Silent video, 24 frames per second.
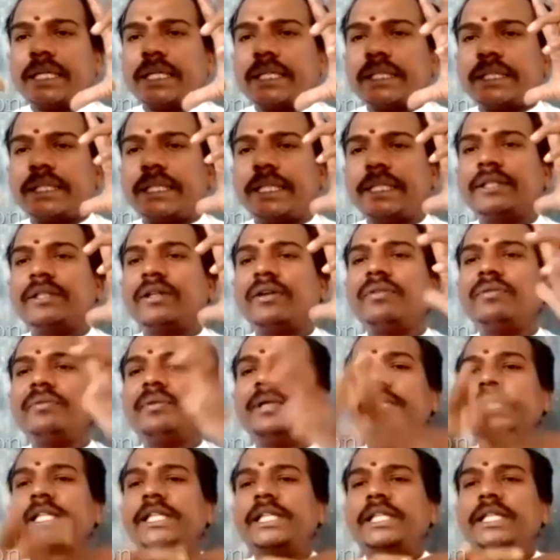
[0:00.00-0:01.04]
strength of
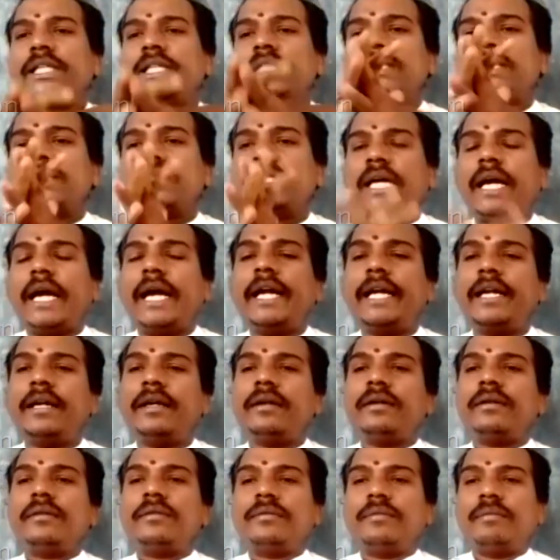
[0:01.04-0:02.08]
materials
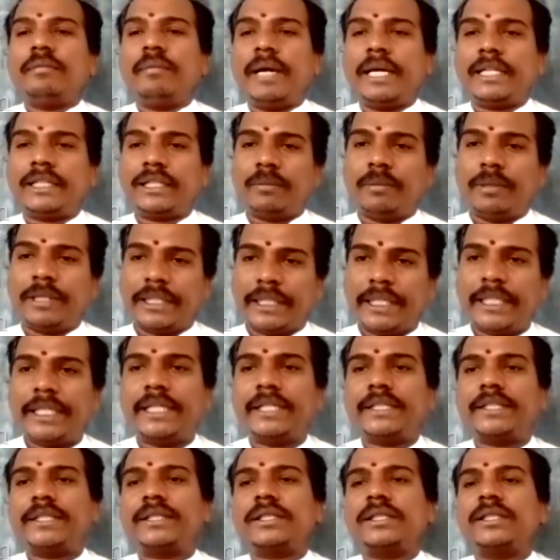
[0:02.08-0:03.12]
and
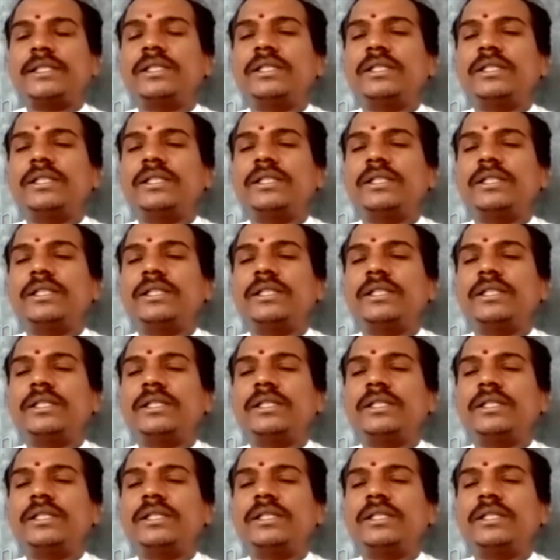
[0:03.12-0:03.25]
mathematics.